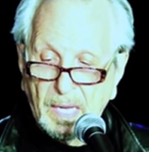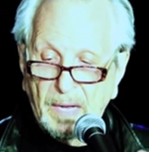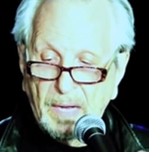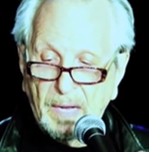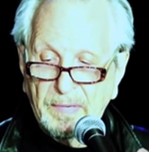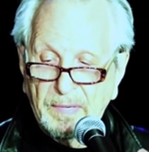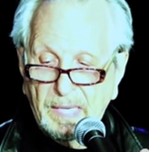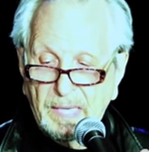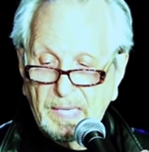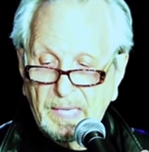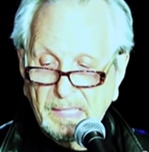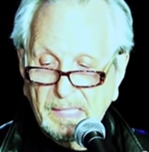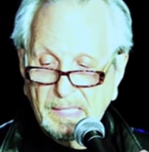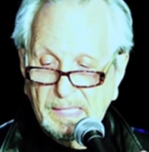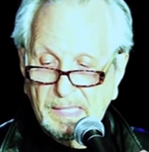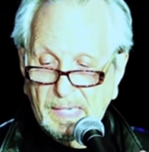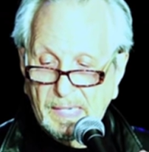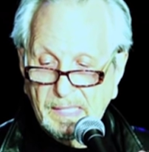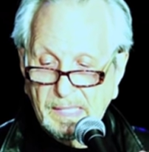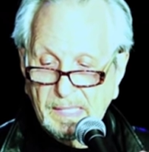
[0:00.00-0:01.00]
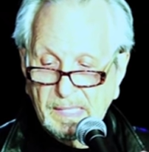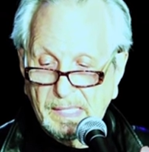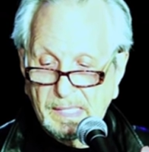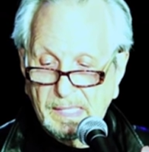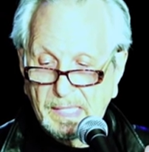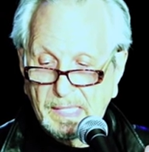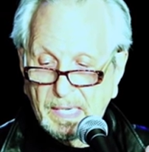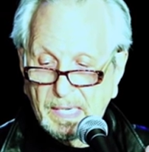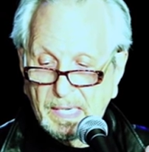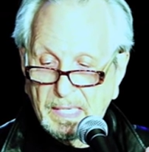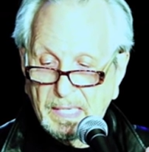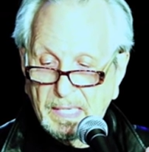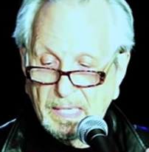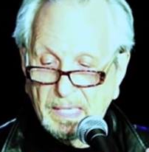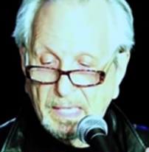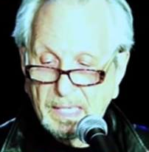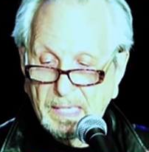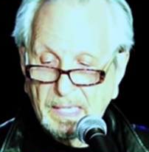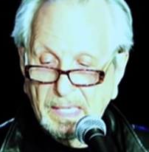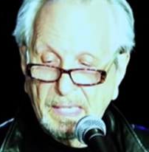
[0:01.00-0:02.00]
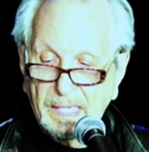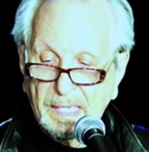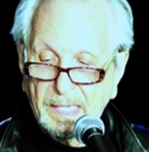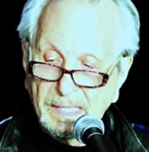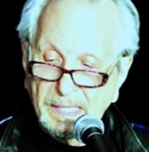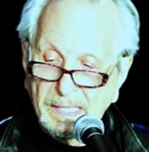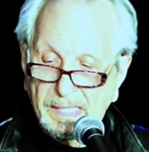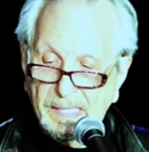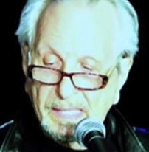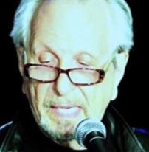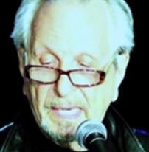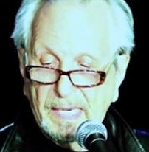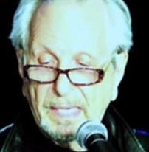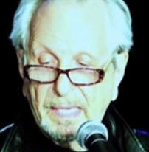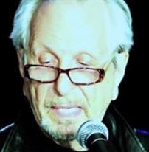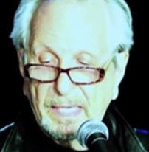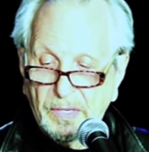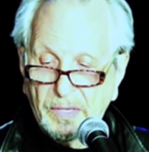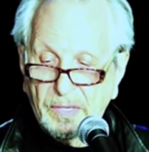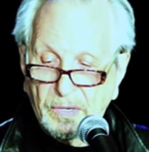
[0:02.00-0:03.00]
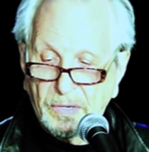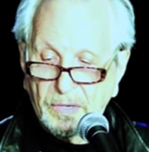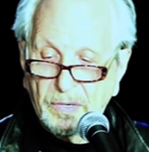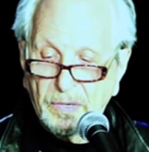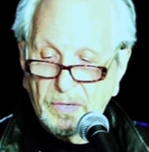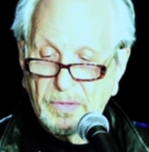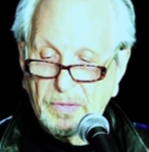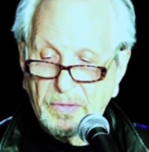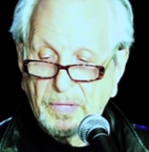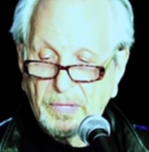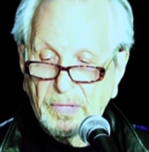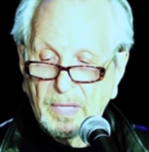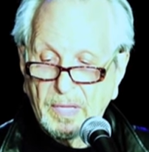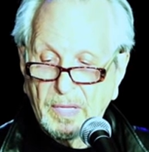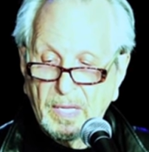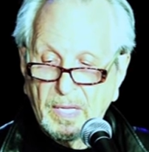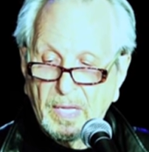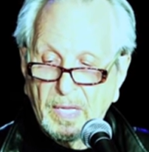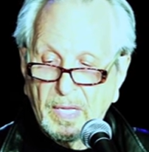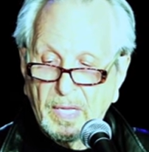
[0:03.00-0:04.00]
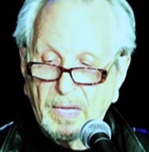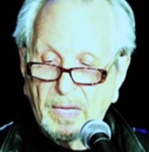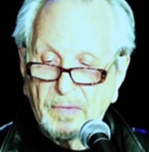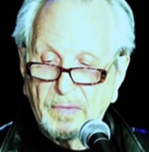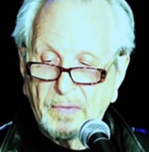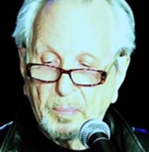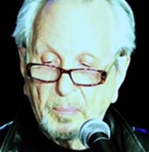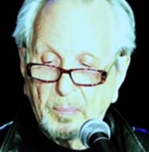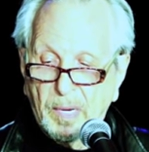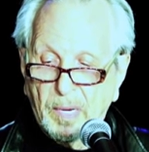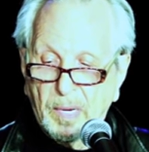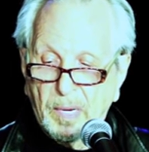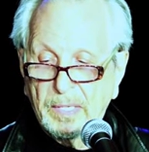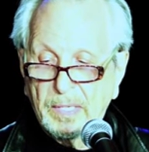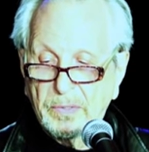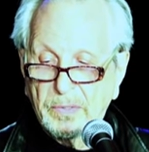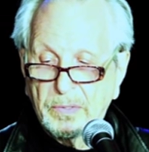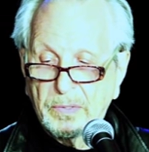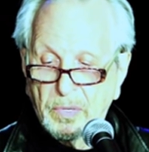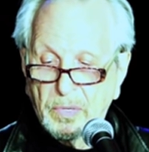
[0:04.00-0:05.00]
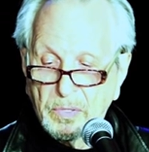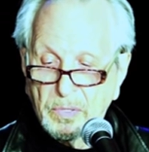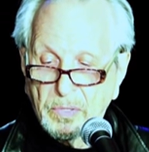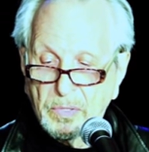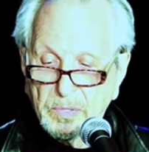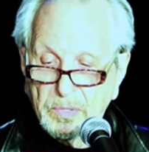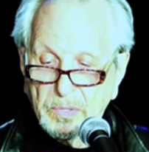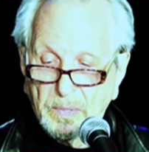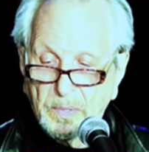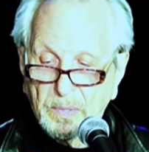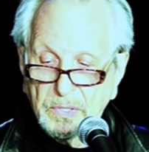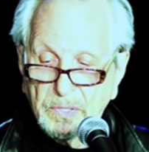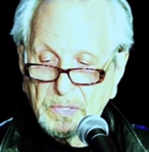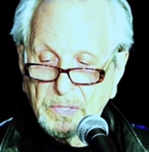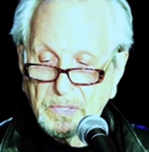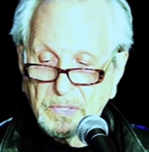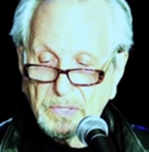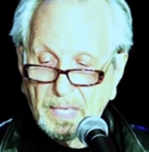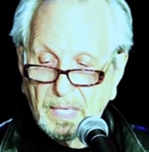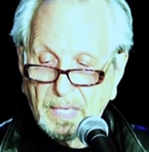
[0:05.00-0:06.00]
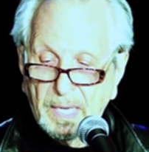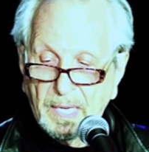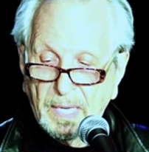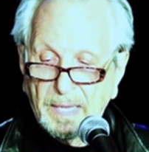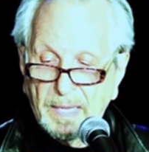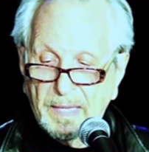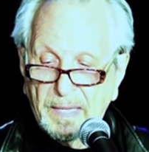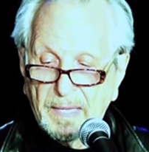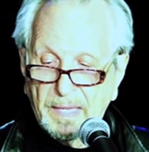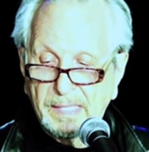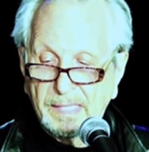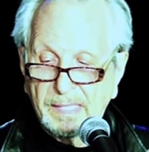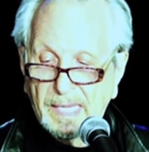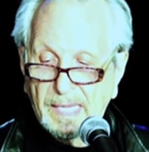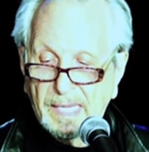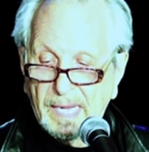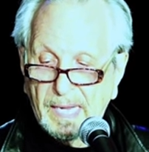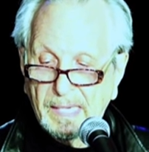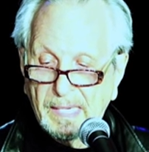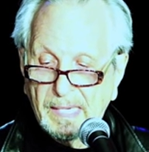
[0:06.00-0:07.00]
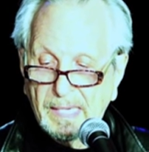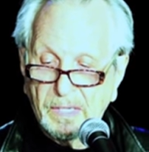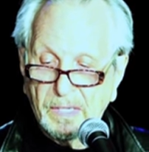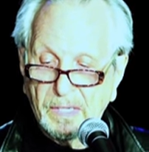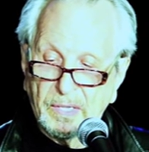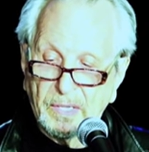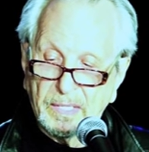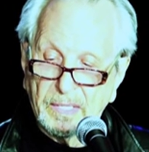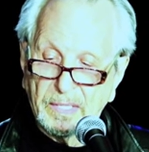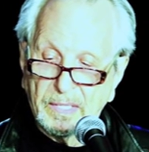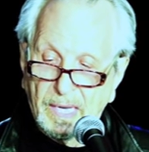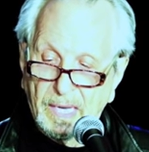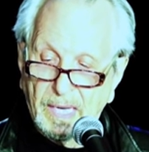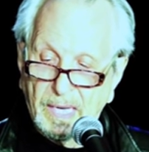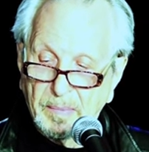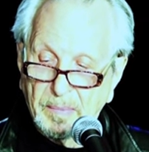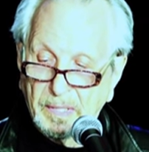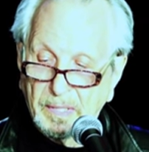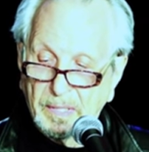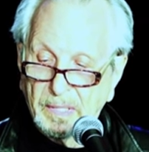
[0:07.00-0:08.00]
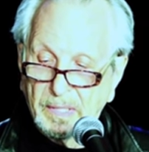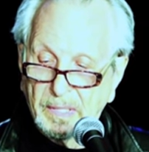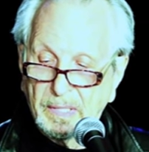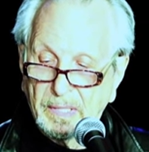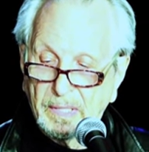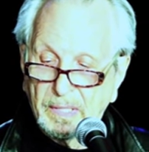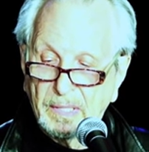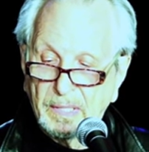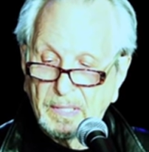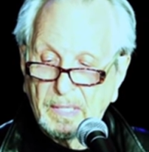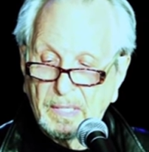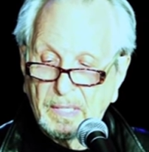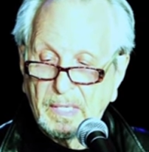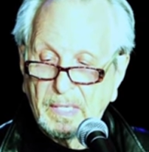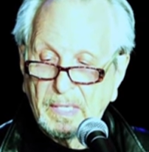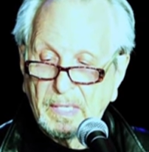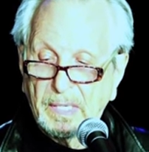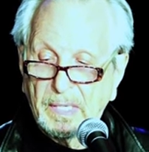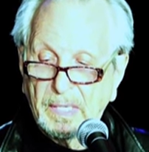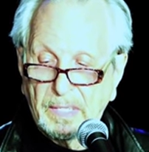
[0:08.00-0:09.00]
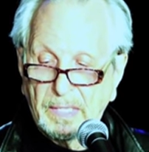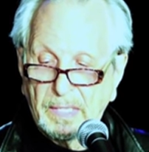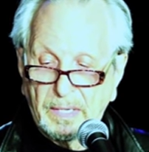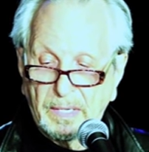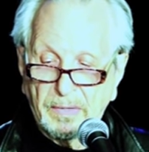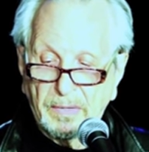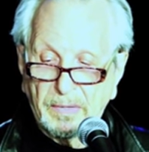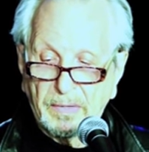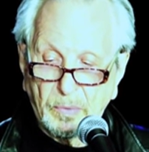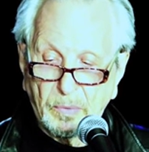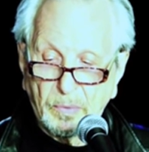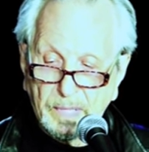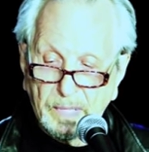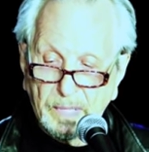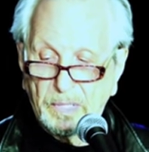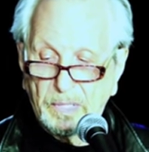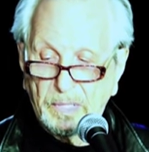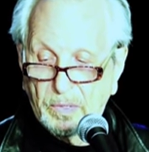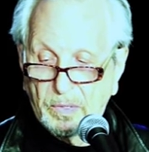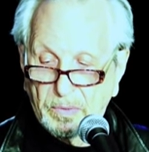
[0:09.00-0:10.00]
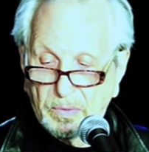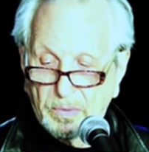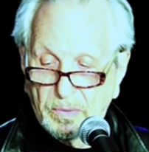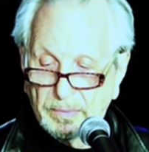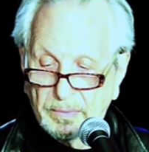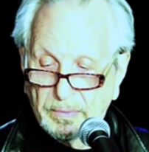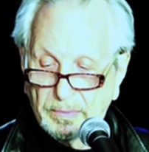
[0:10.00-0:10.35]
of an incense stick set in the earth of a potted rose bush that stands on a table near the window.